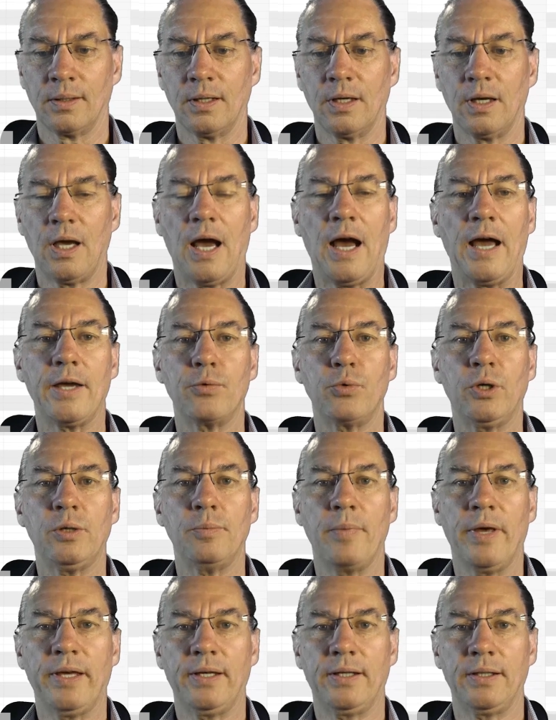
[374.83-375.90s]
I will
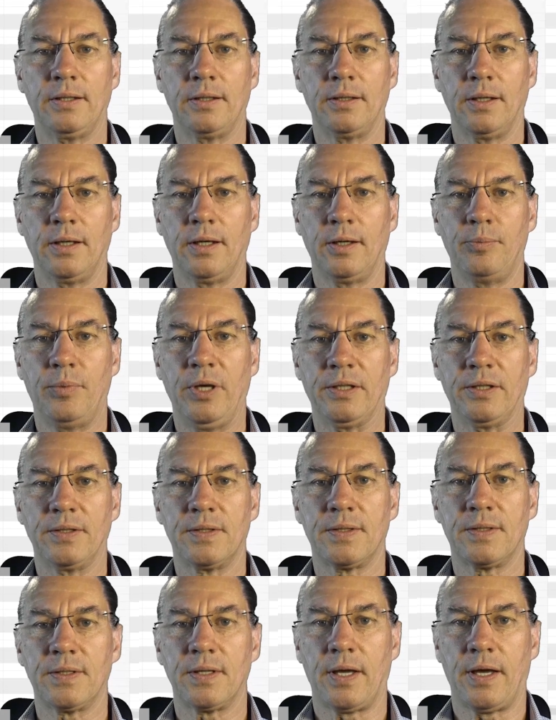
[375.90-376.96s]
make it a bit
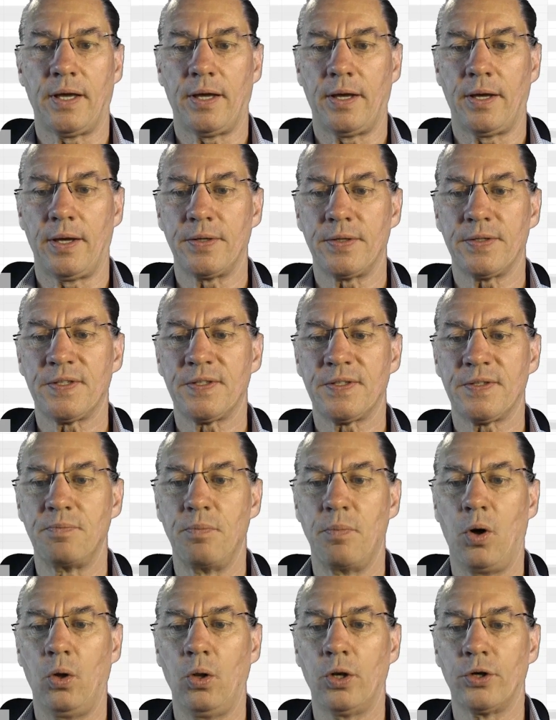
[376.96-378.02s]
uh,
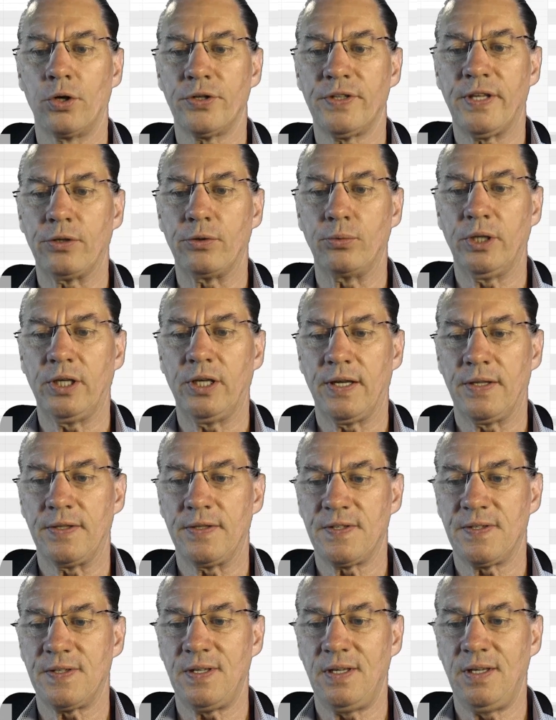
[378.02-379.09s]
smaller that we can
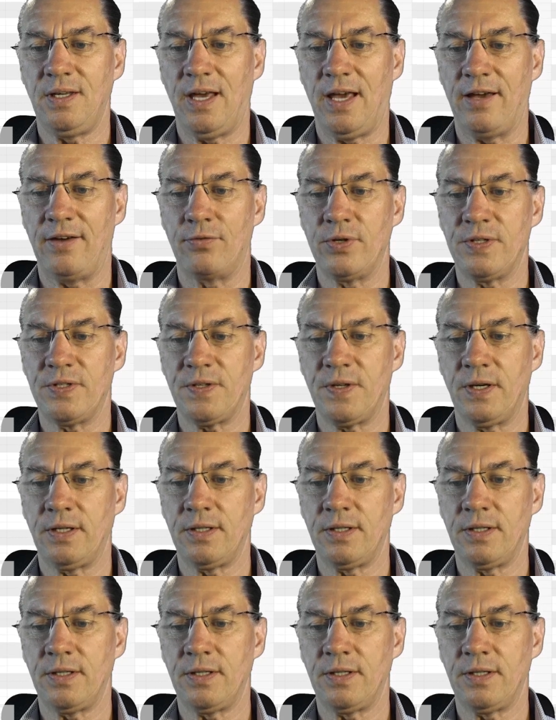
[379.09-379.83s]
see everything,